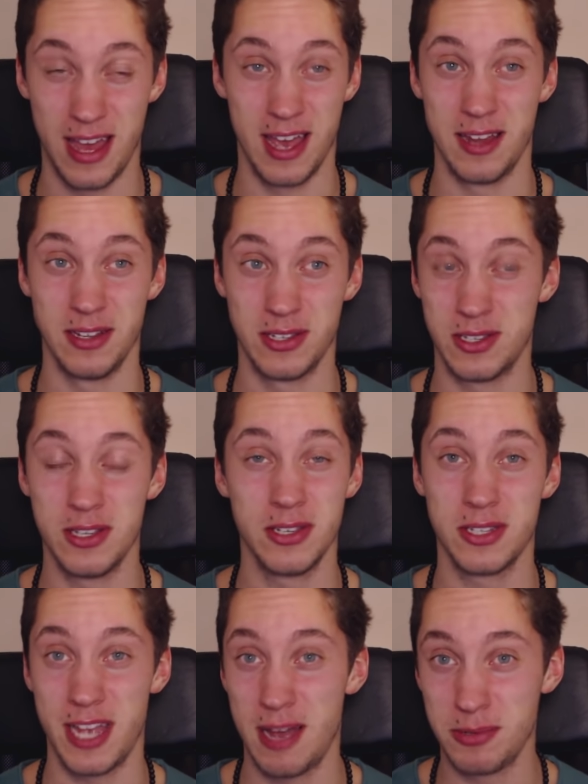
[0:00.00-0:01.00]
And it's
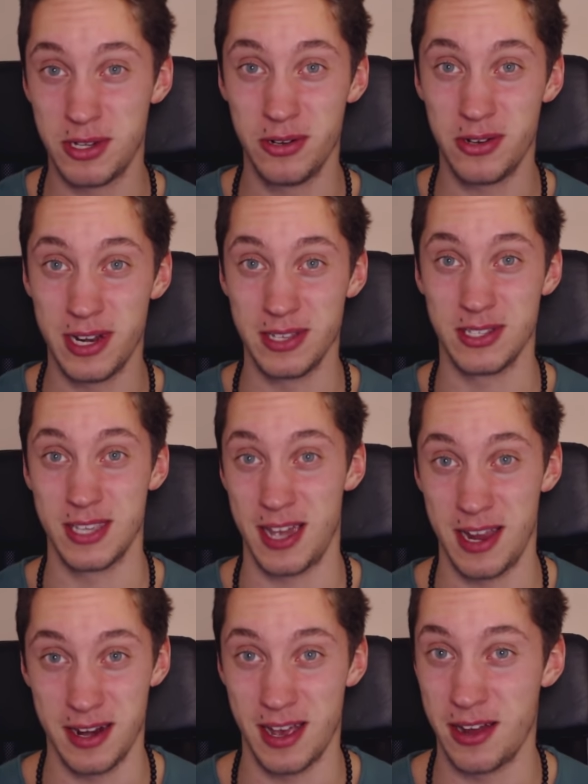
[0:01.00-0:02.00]
just absolutely
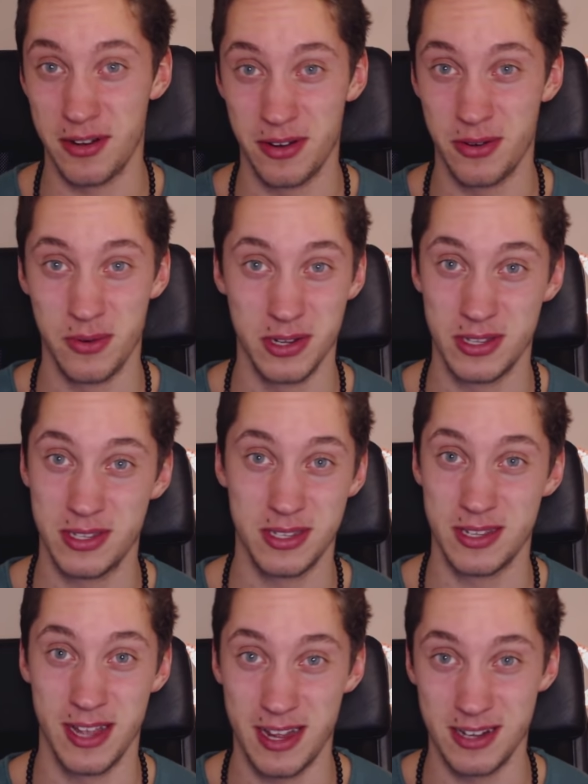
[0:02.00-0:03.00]
insane. I don't know what
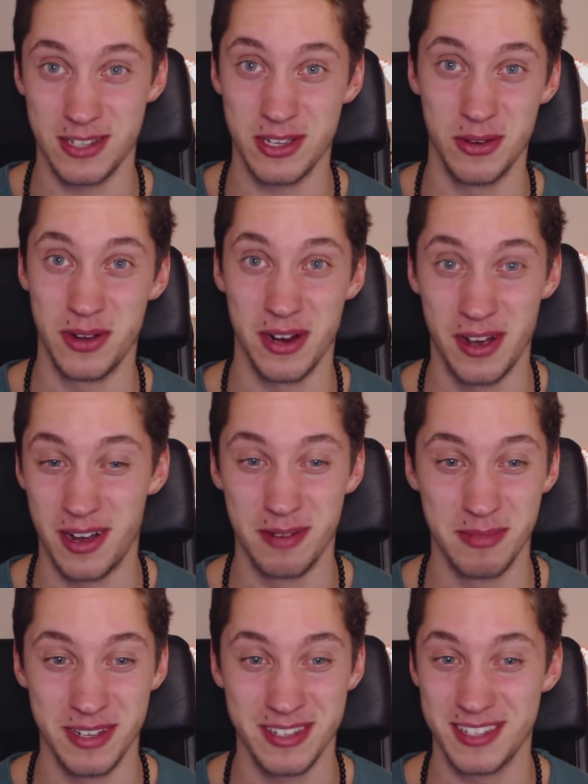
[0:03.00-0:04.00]
the hell is going
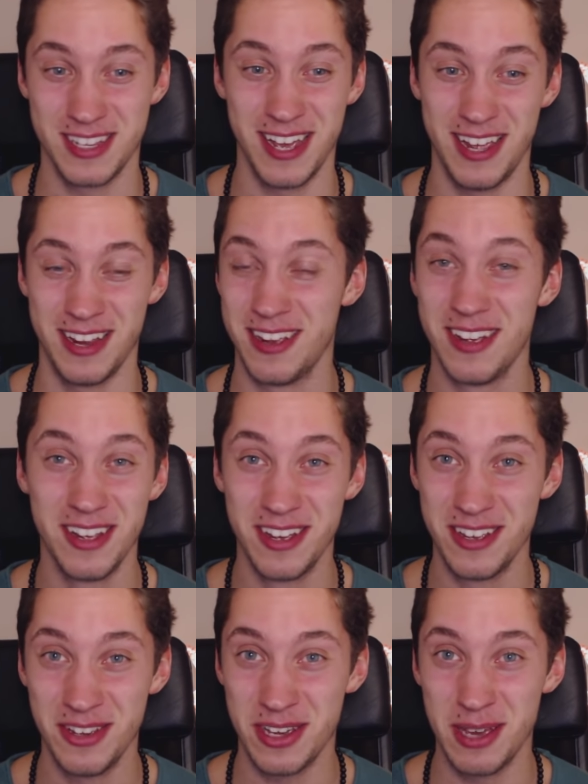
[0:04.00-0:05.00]
on, but hey,
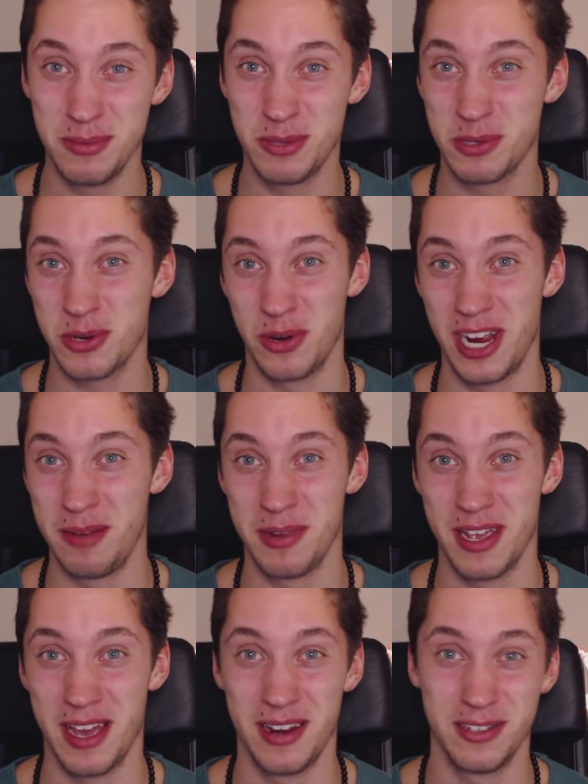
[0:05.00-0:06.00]
you keep
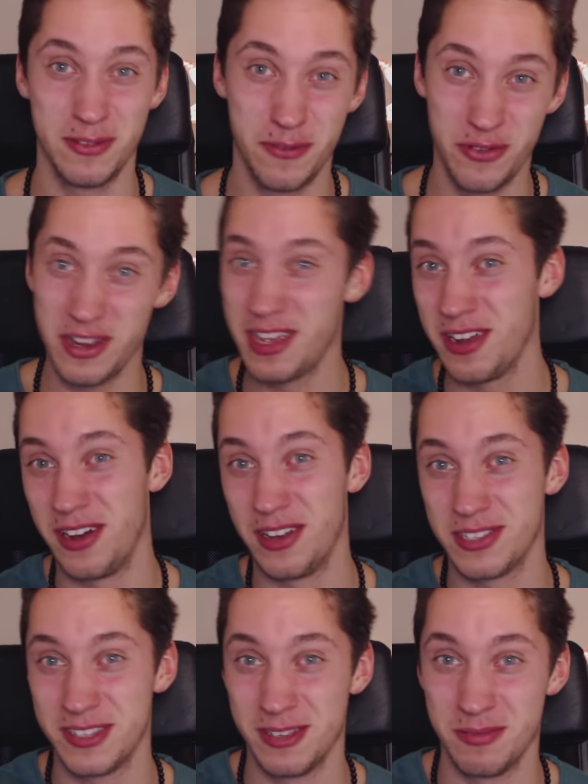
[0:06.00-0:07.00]
subscribing and it's freaking
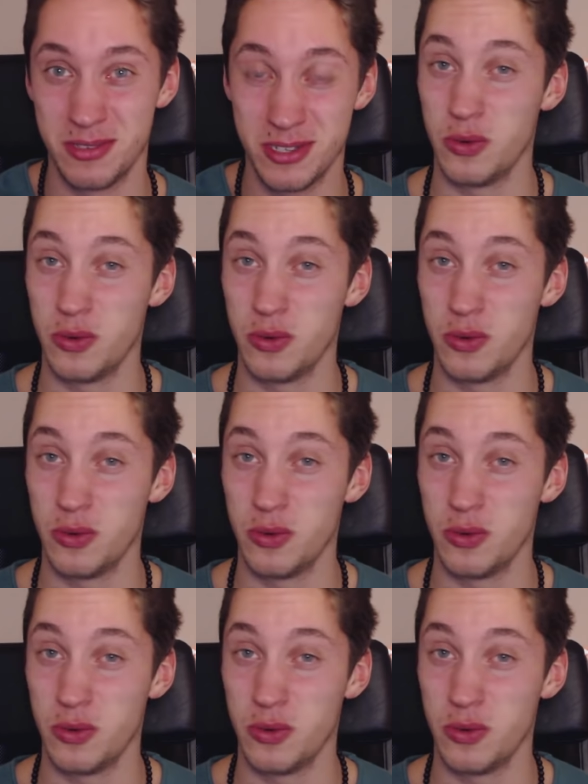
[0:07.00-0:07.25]
awesome.